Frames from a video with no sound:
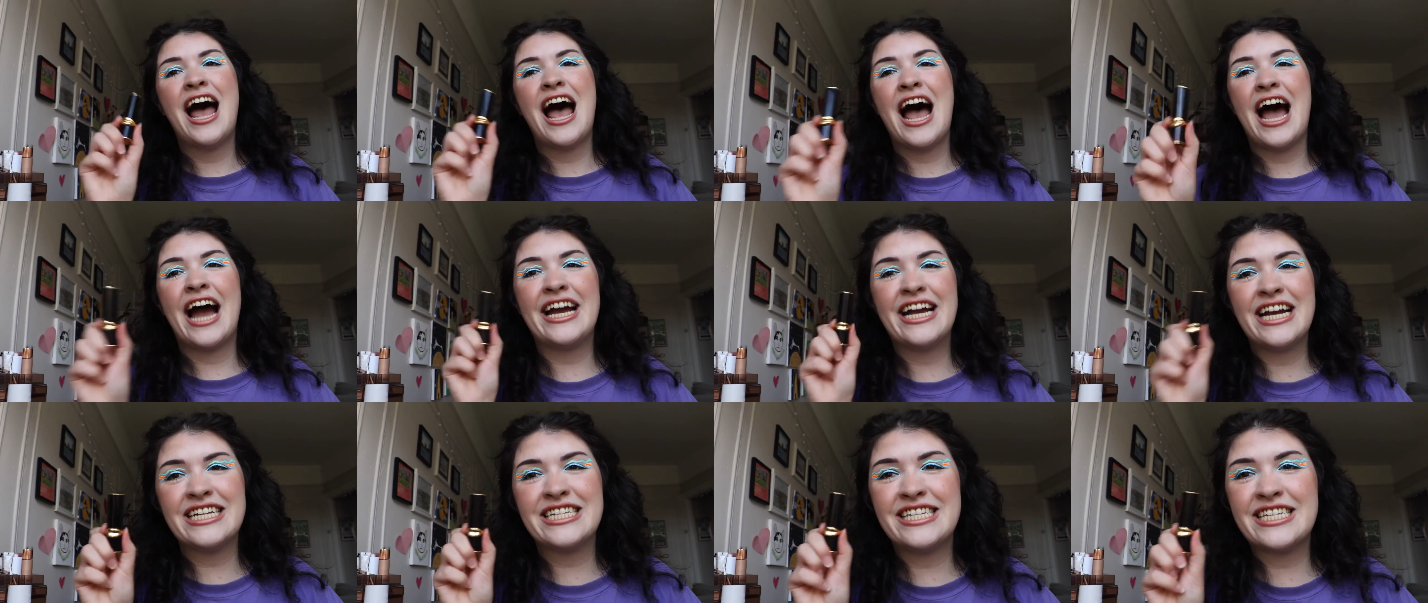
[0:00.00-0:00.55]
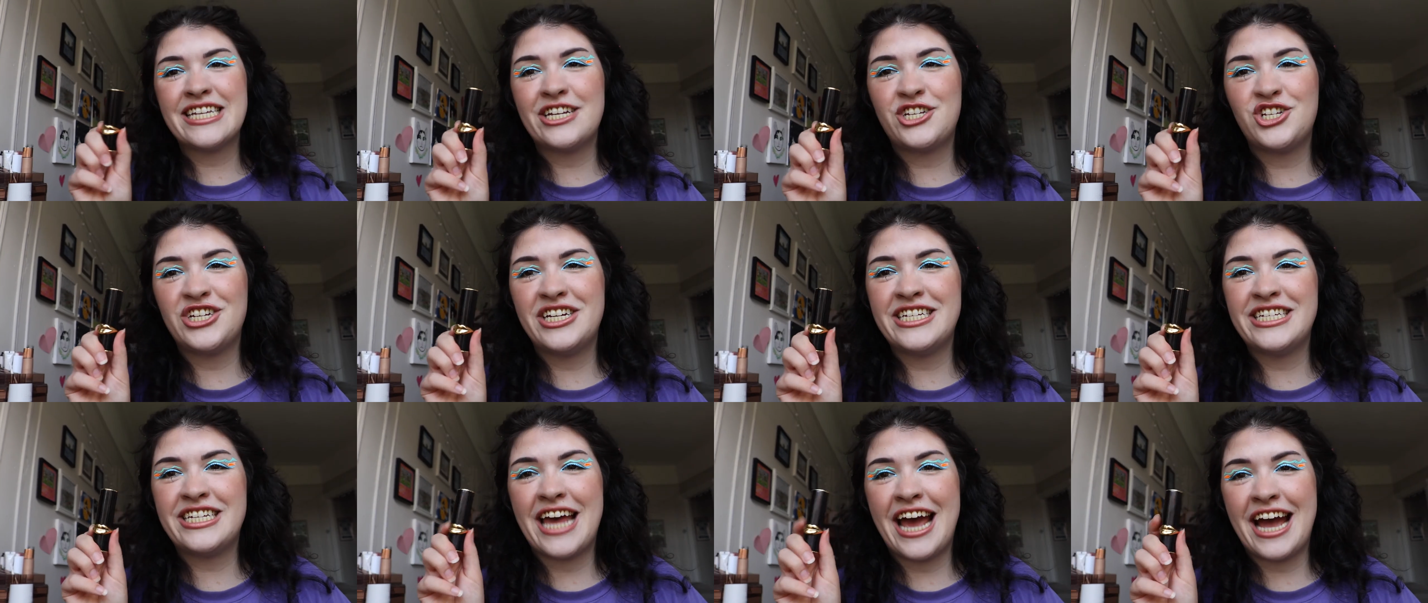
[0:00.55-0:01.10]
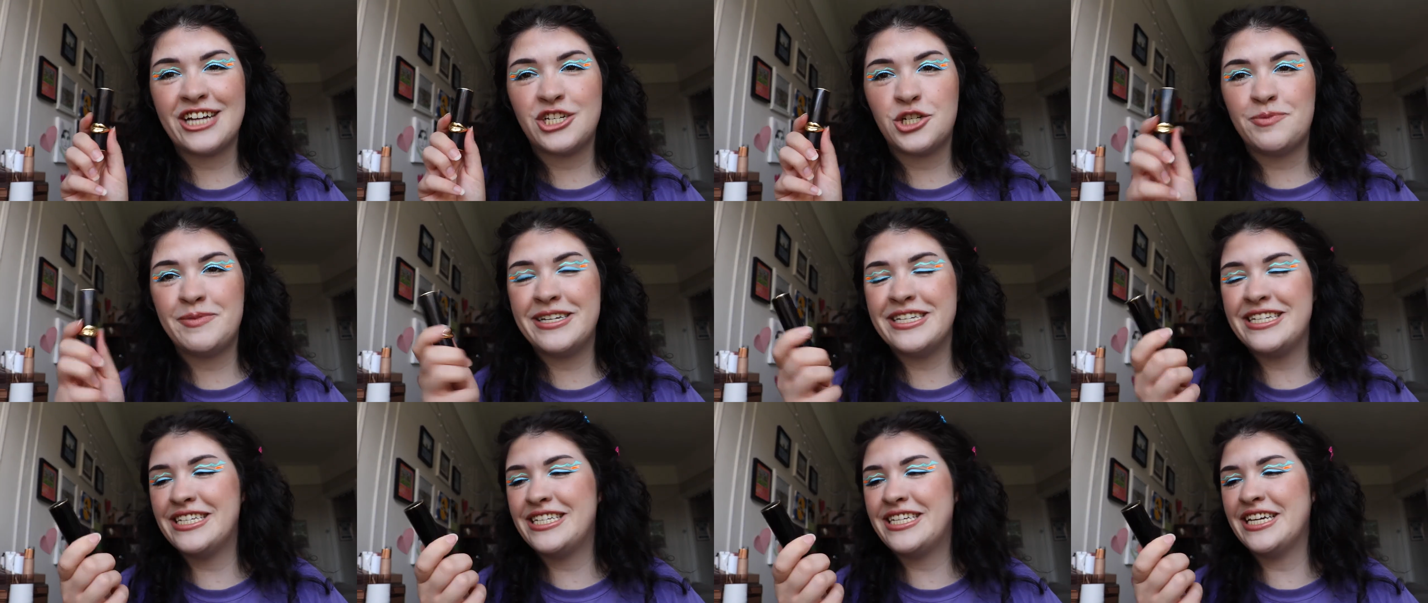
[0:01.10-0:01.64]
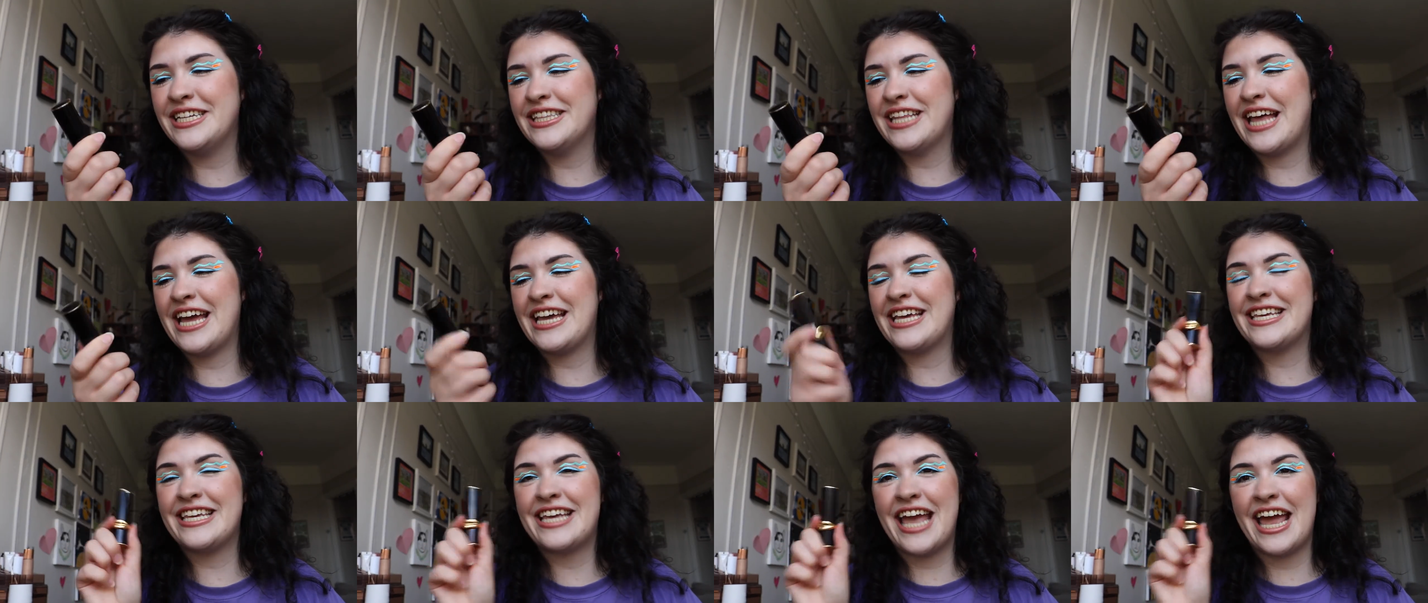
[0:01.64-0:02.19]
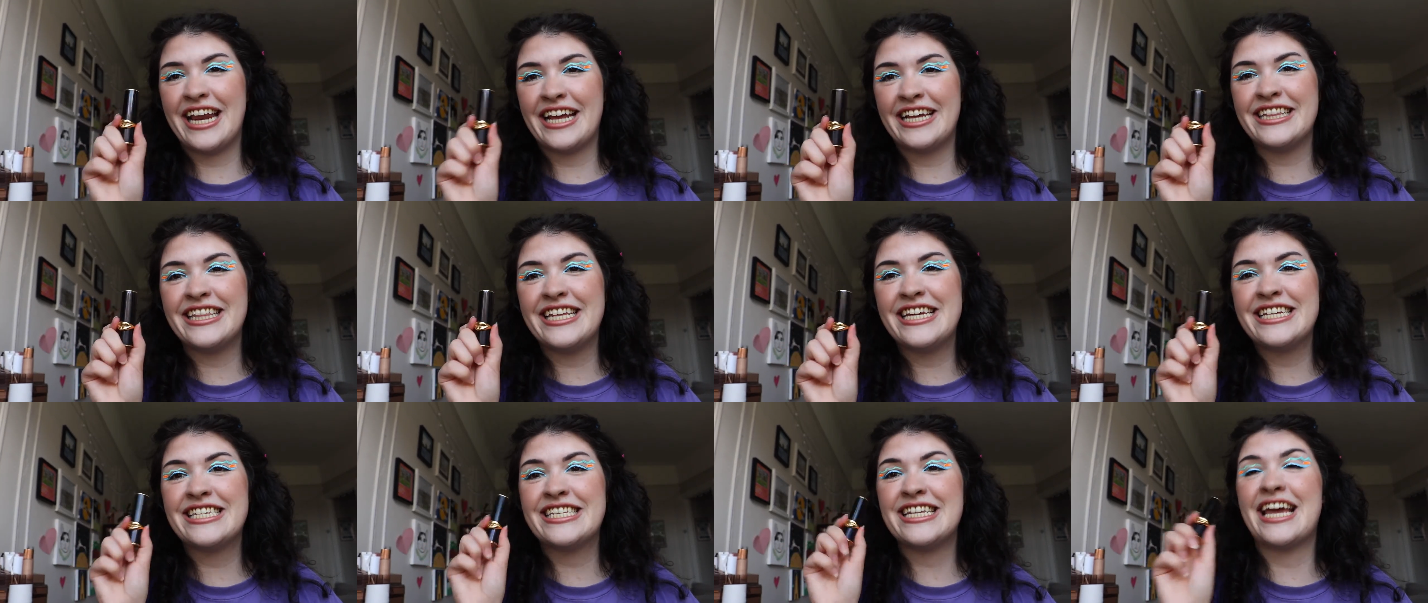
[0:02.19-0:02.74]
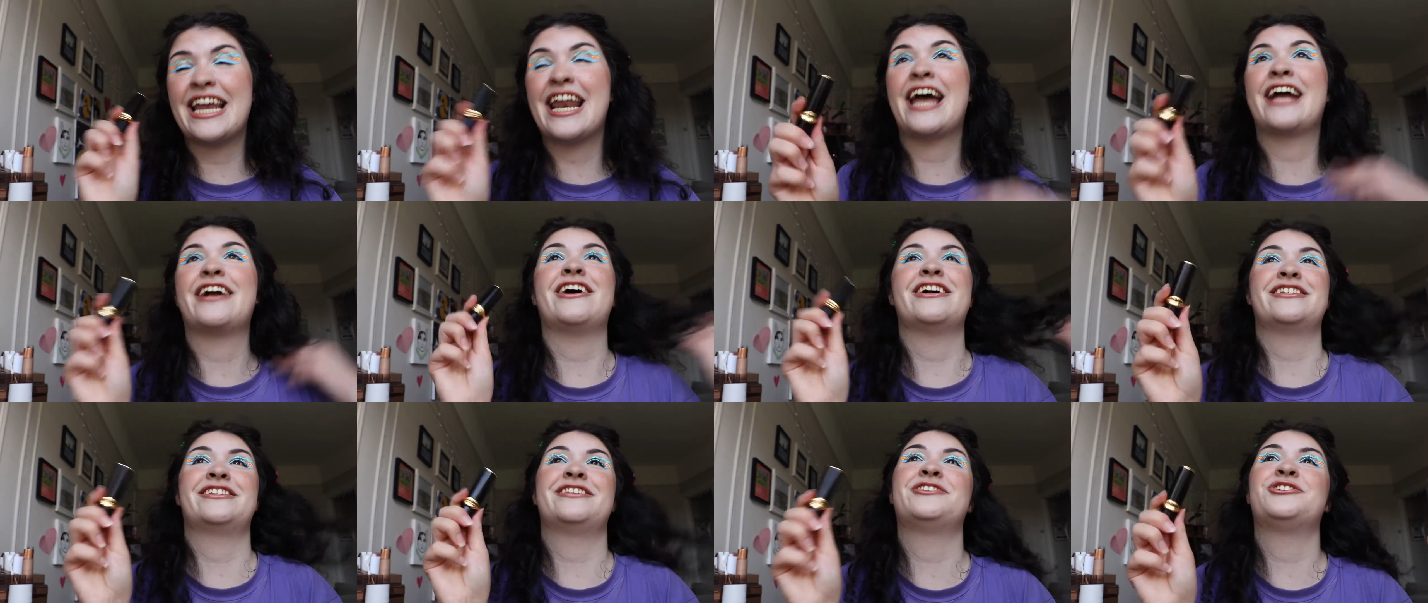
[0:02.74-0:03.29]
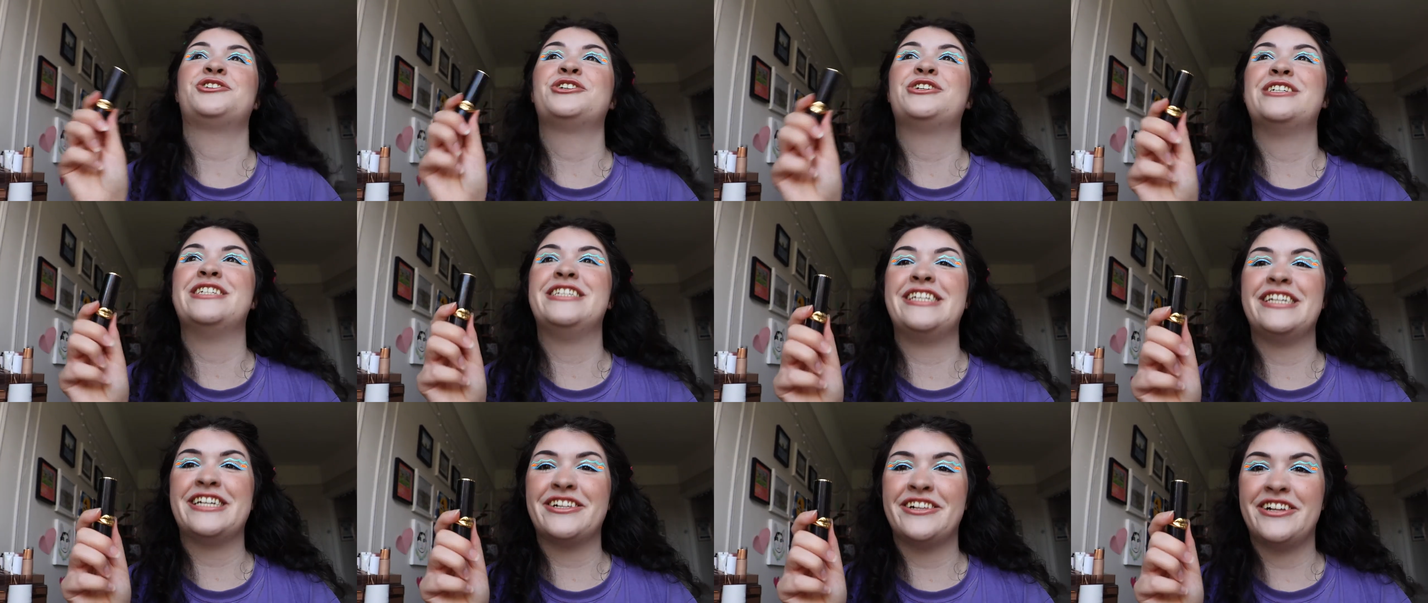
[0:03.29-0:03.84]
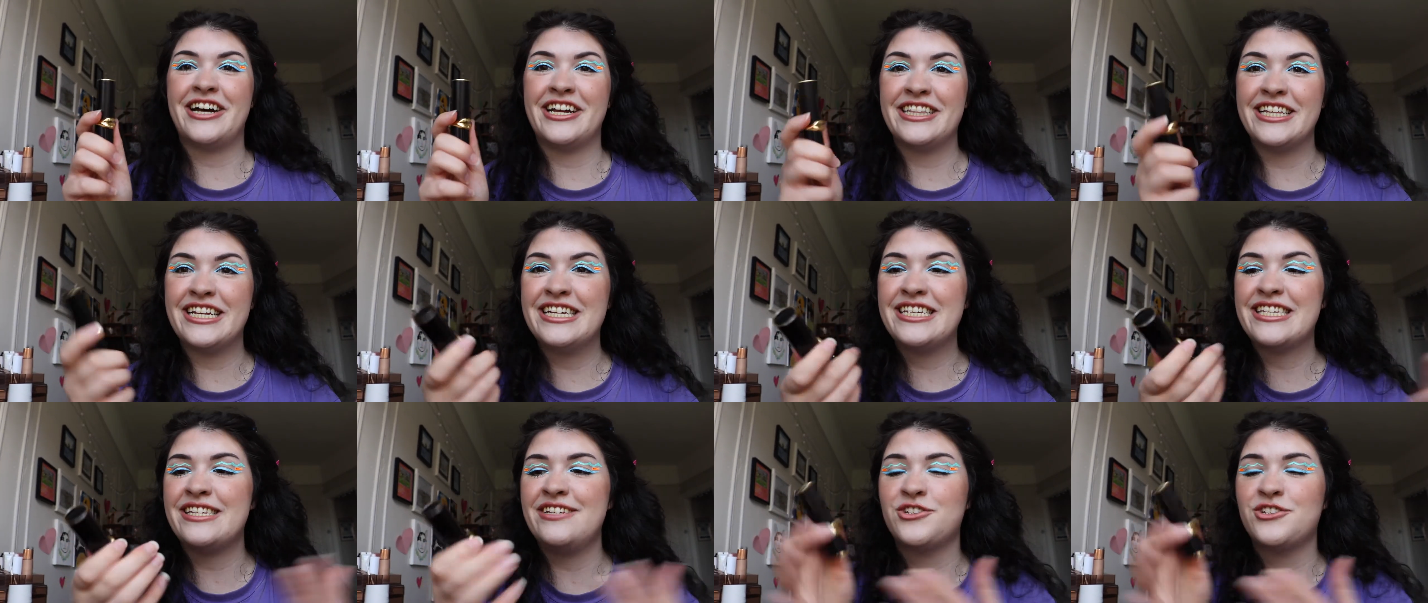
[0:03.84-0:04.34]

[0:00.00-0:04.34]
I had such an attachment to like getting this, and I got such a good deal on this.